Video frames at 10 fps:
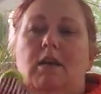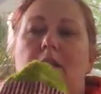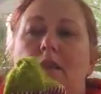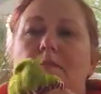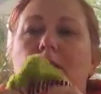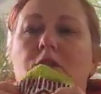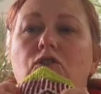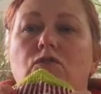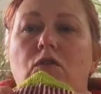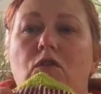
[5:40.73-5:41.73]
the
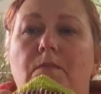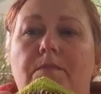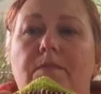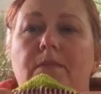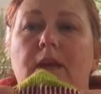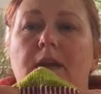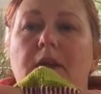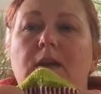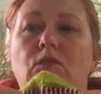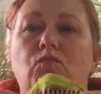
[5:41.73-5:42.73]
mushroom
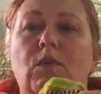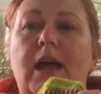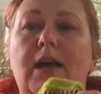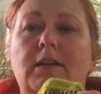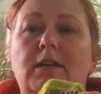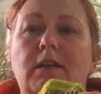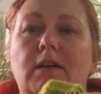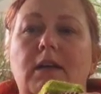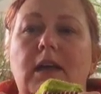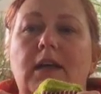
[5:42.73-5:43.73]
is red,
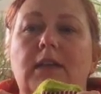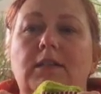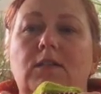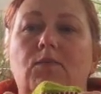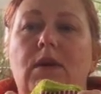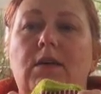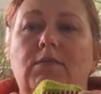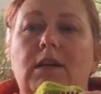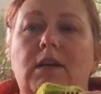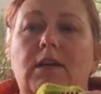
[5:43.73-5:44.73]
and it's
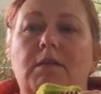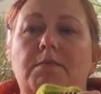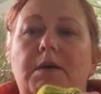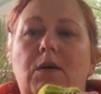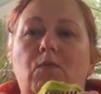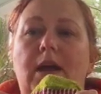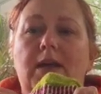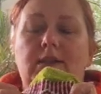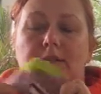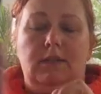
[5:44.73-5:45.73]
surrounded by
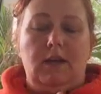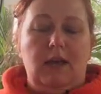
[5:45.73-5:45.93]
white.